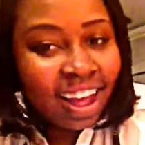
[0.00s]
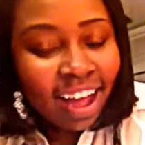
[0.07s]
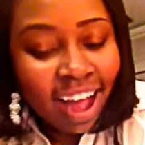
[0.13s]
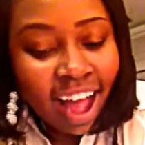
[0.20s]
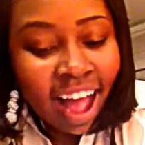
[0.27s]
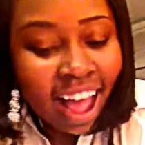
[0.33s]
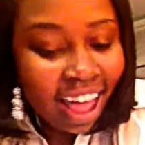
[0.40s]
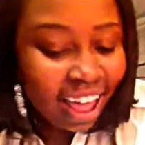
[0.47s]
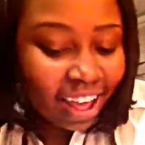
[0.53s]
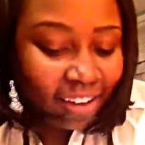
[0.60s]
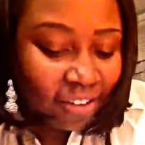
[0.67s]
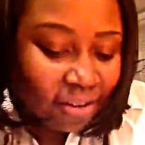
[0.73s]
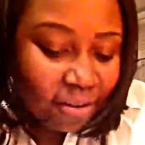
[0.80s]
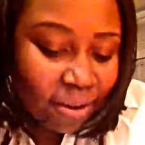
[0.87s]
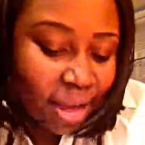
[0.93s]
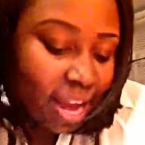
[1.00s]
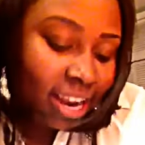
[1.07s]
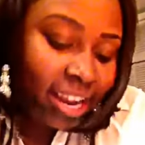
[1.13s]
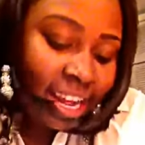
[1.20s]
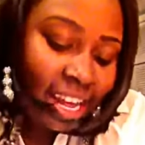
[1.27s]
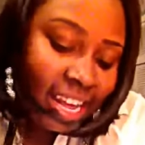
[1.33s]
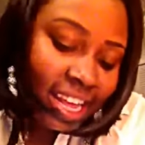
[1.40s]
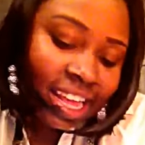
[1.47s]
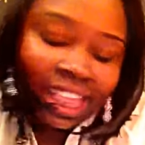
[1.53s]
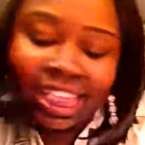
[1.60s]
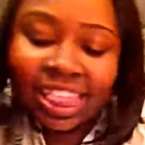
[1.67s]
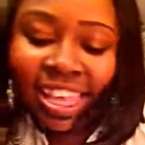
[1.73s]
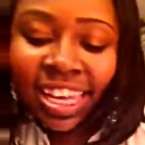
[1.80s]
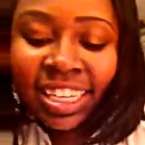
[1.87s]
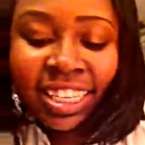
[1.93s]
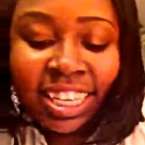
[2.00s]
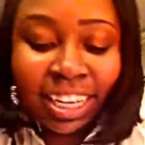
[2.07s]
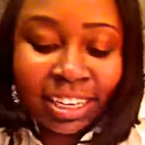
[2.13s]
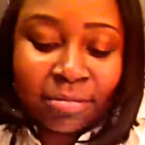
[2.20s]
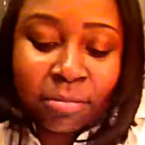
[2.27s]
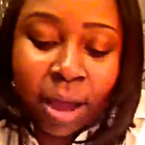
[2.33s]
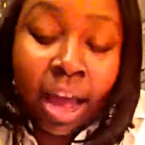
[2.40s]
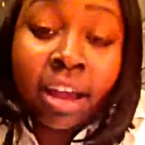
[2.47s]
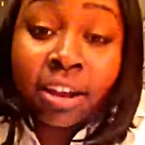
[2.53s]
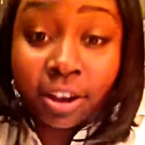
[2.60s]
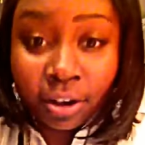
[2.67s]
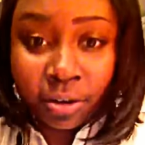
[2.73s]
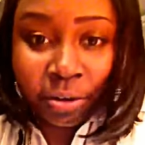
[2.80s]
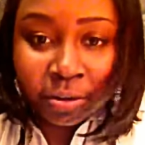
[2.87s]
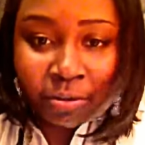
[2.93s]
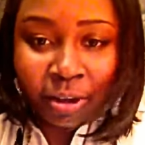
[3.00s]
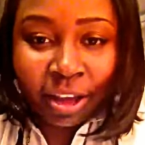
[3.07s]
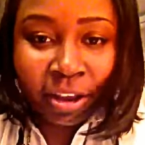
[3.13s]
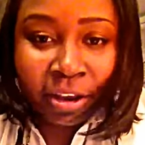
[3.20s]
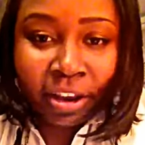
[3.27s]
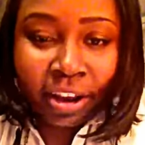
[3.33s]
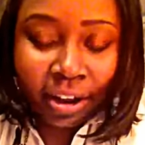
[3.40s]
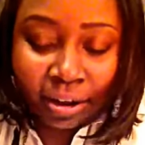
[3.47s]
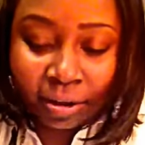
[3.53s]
Hi everybody. This is my long-awaited